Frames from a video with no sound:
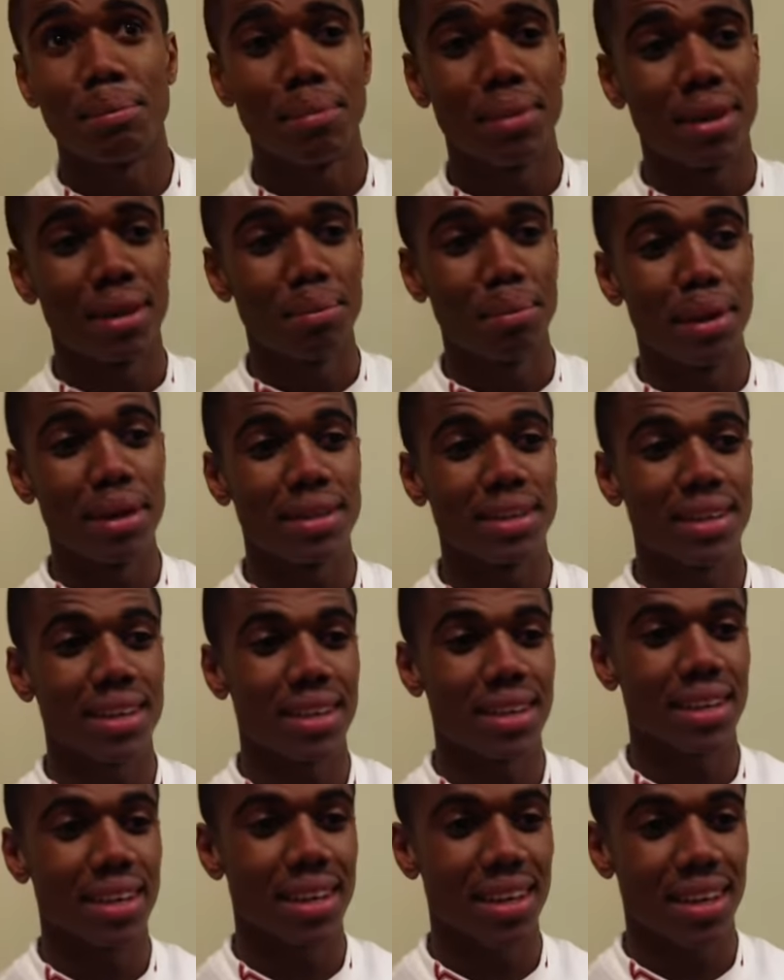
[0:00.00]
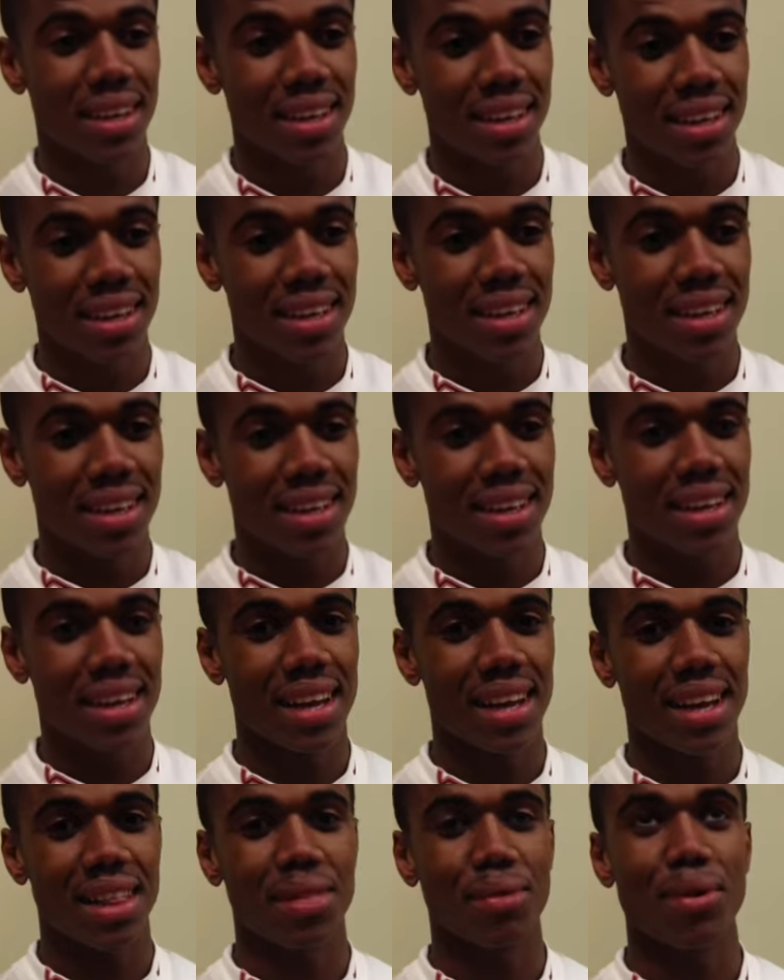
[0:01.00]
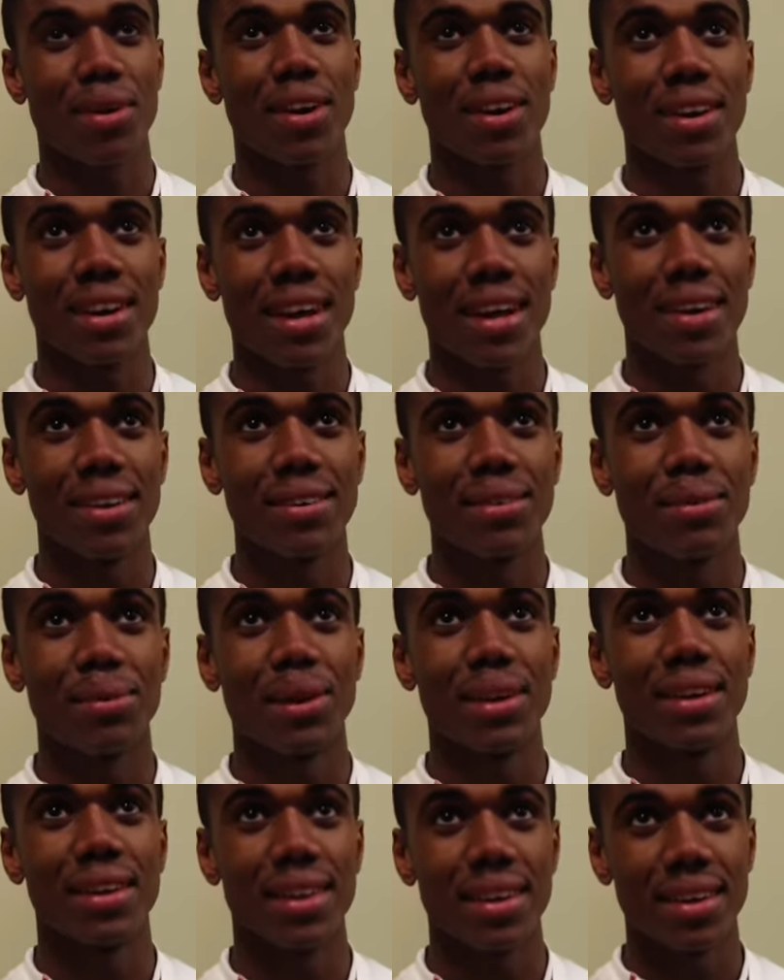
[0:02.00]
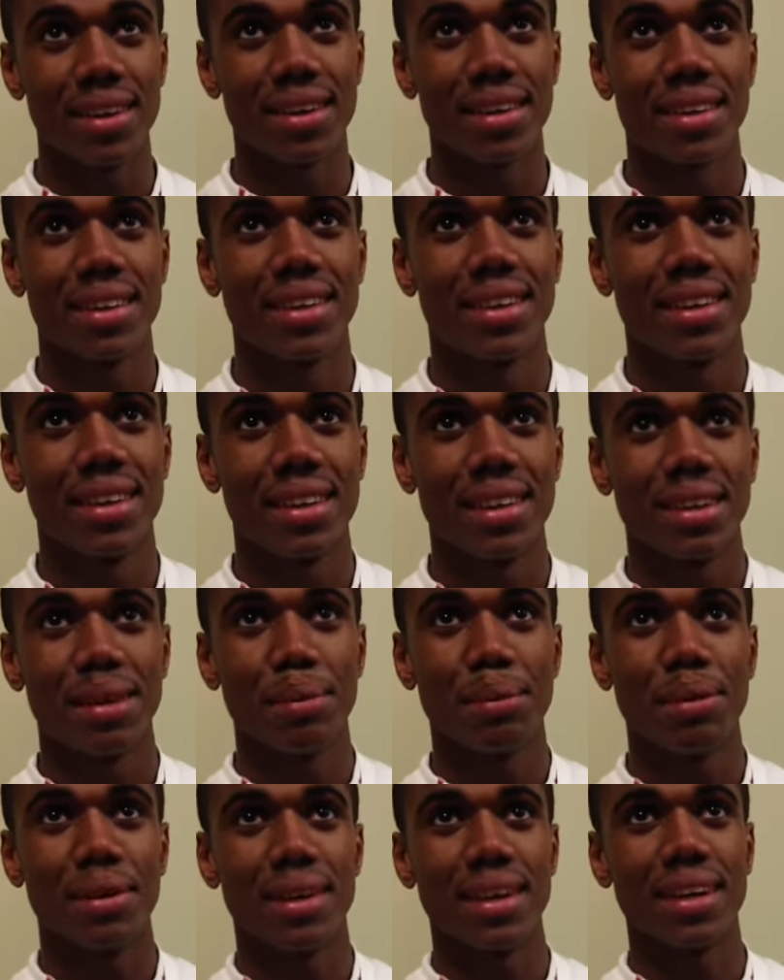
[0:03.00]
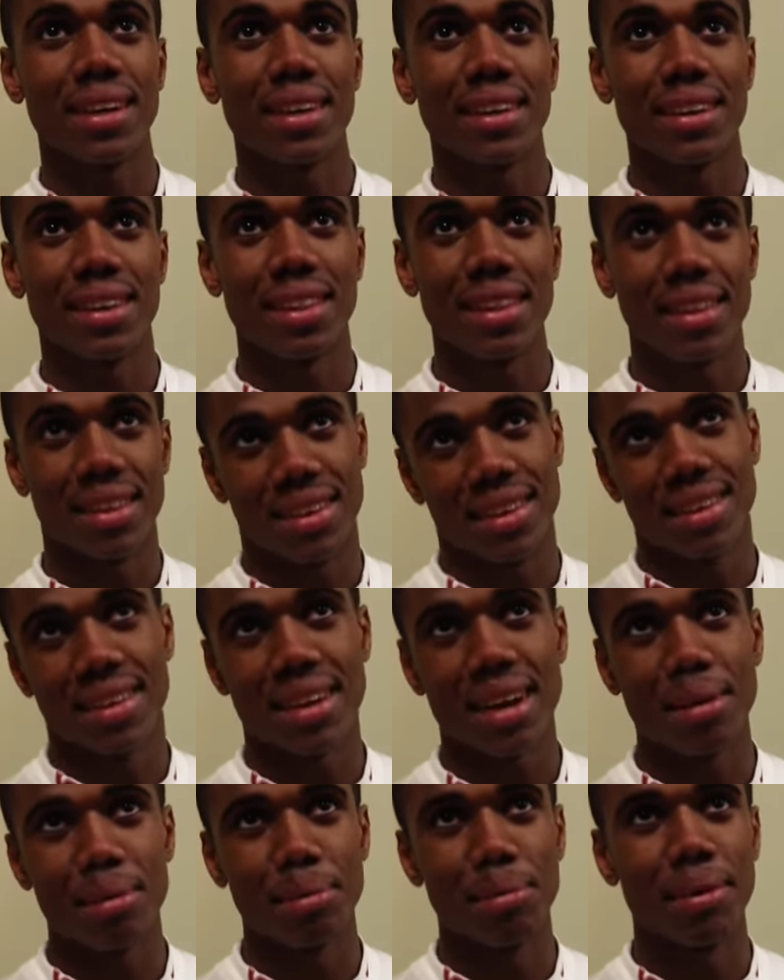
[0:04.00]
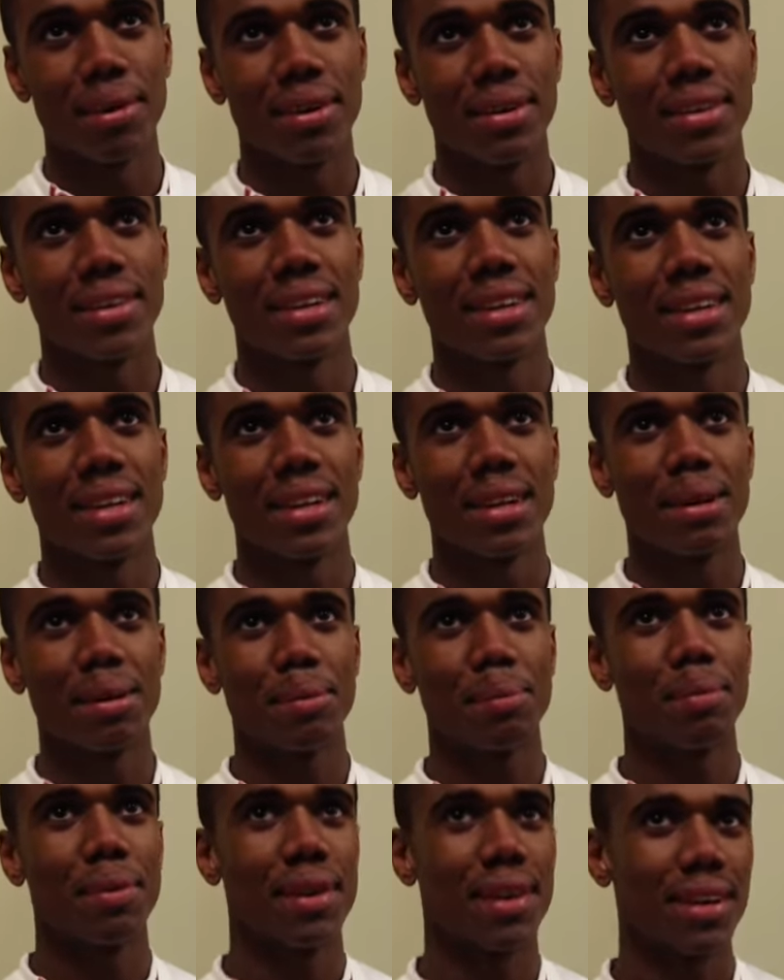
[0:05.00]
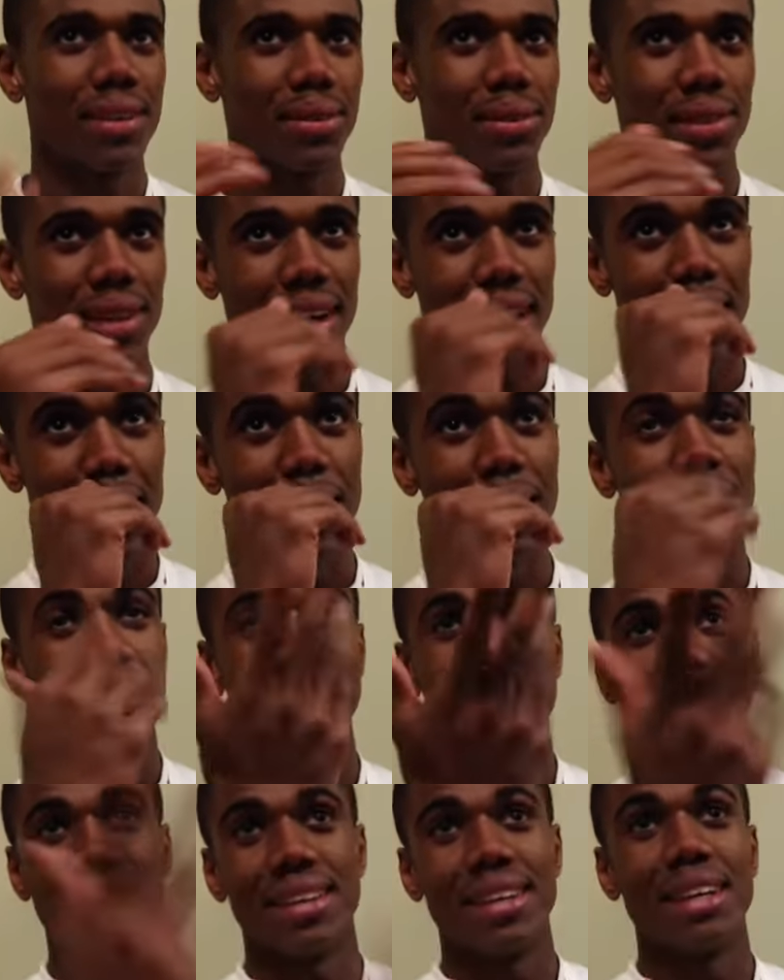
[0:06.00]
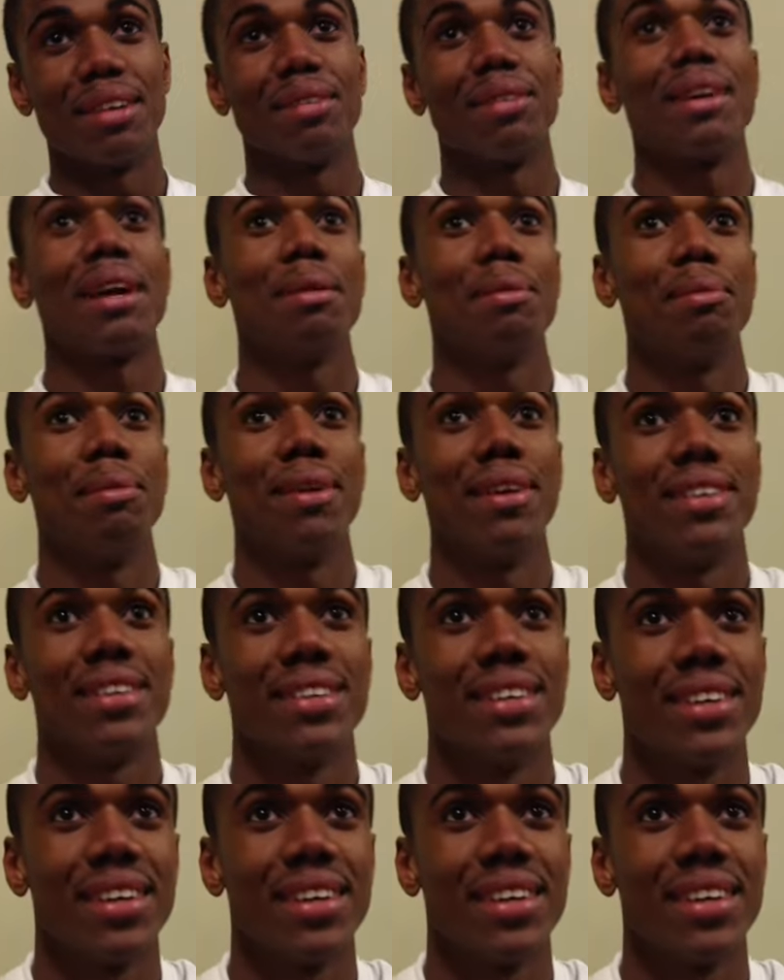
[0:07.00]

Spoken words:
But basically, I throttled down, waiting on a particular type of ball. But it was, I got a different type of ball, so